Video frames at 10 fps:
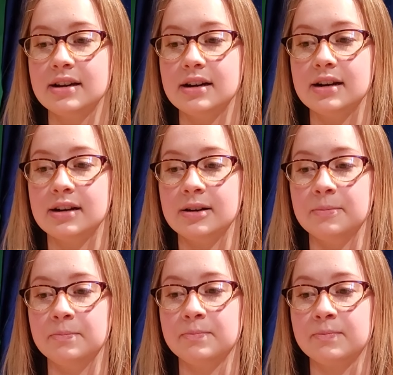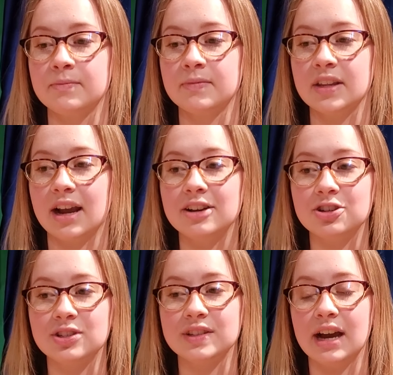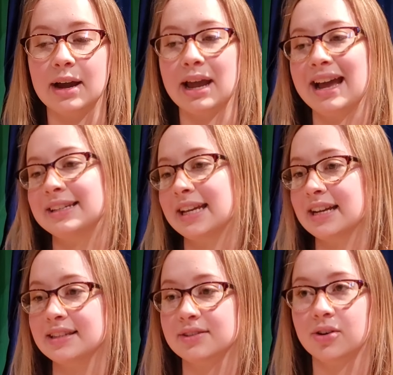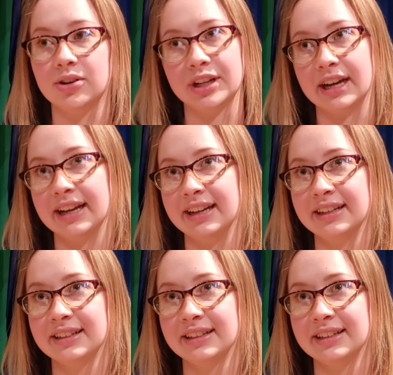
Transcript: um, I had dance all night,